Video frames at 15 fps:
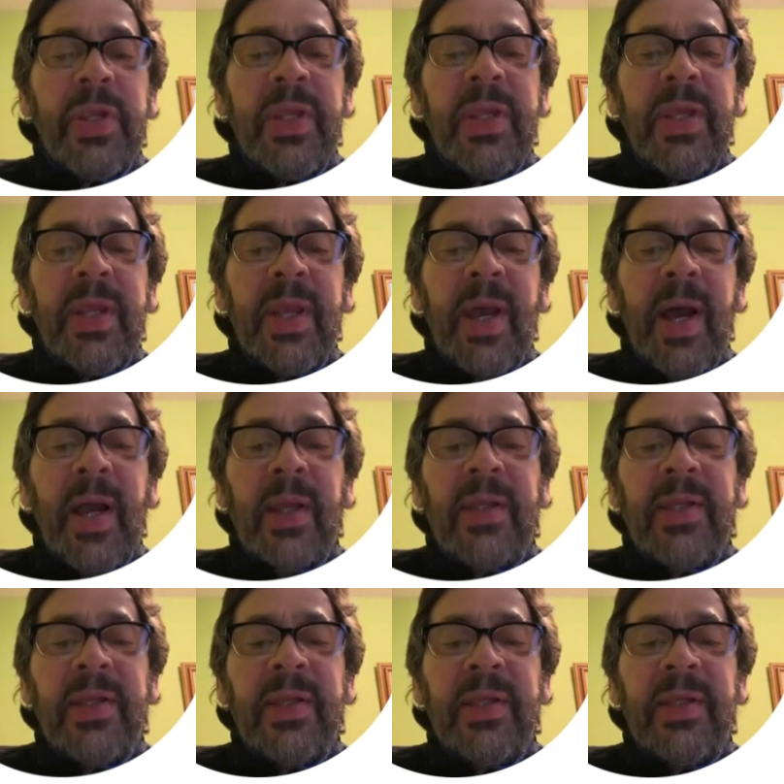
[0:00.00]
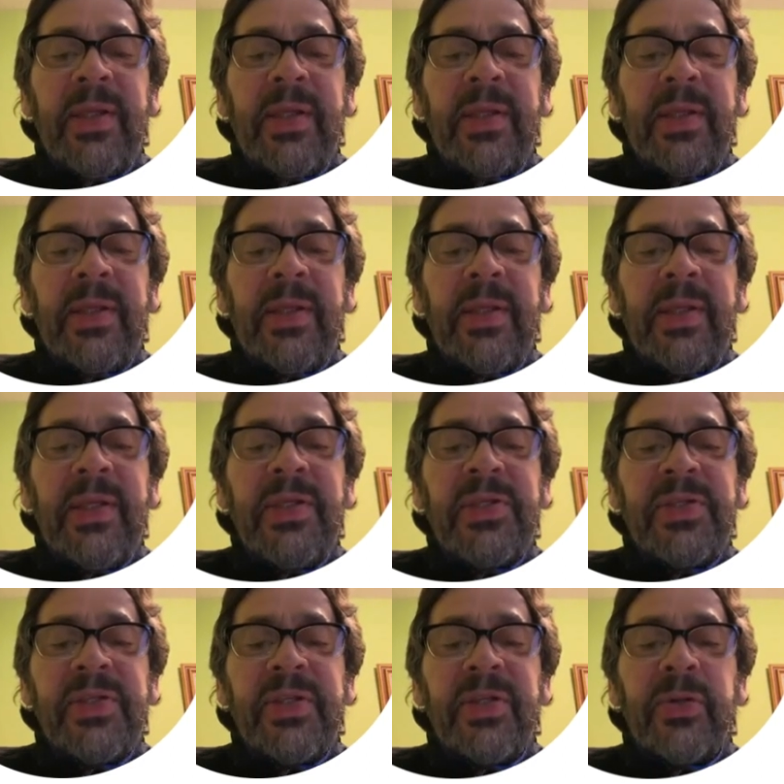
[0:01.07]
E and
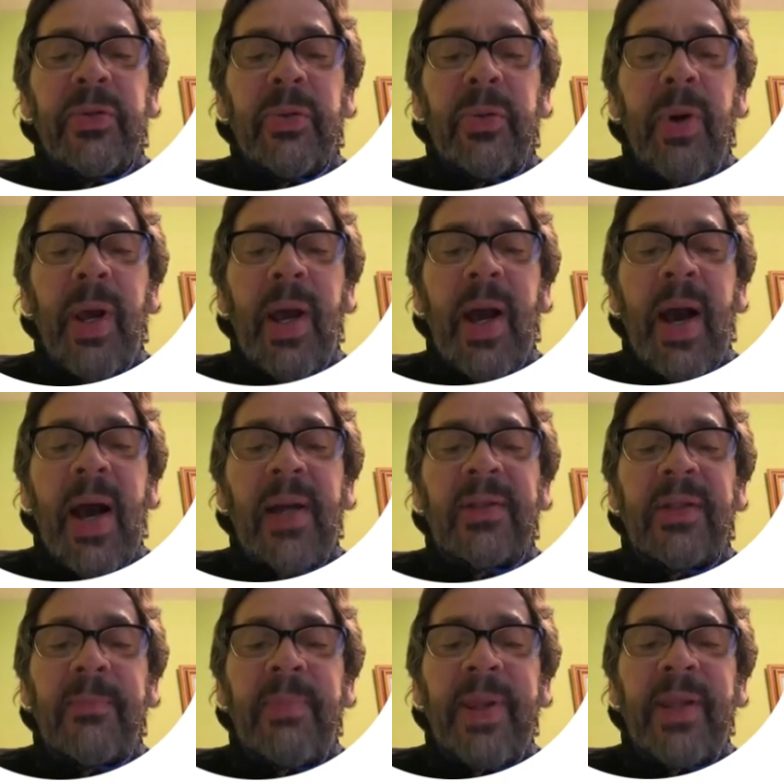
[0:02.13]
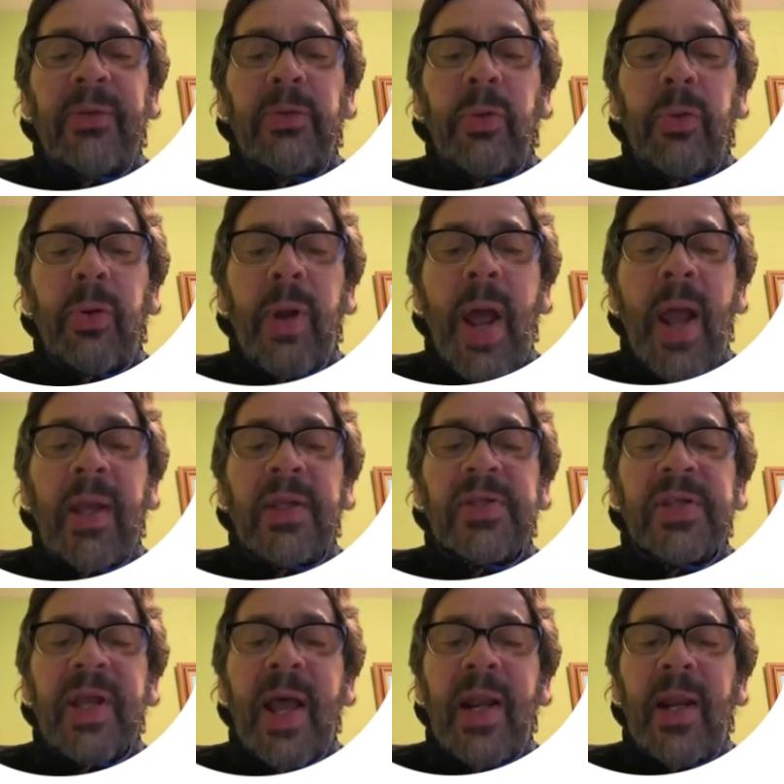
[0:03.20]
E0 are the vector and
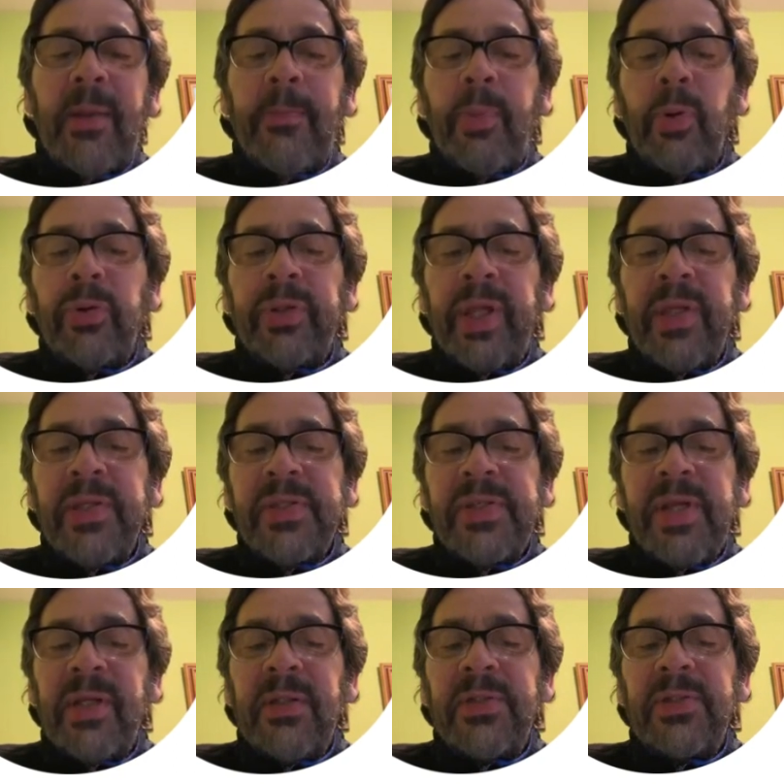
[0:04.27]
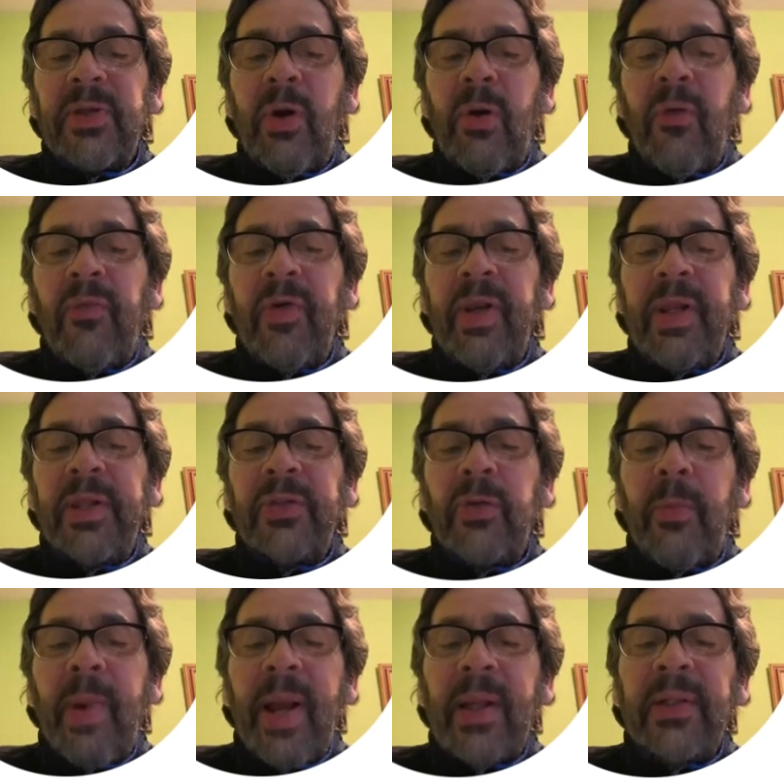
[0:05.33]
scalar potentials of
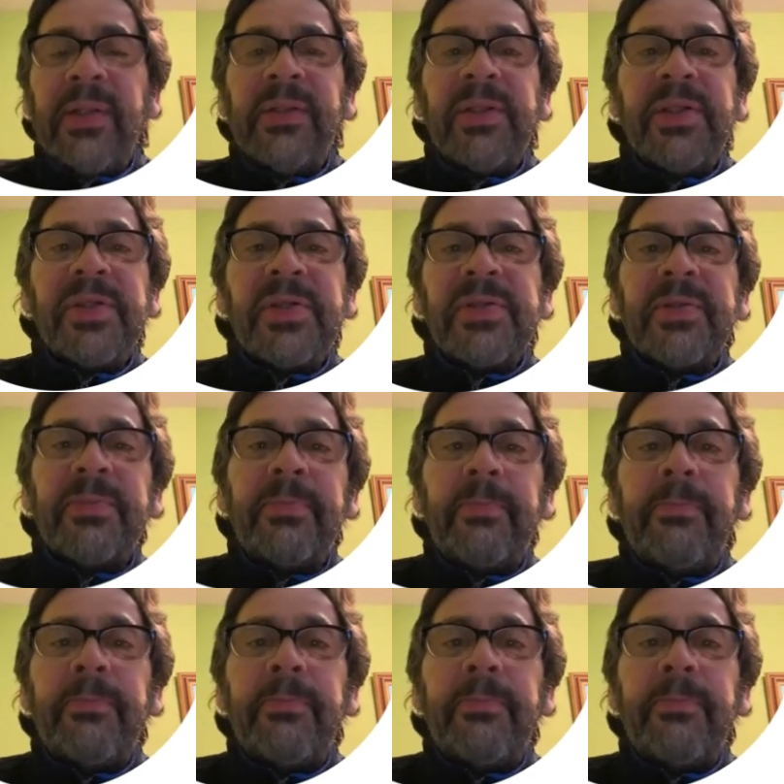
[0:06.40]
electromagnetism.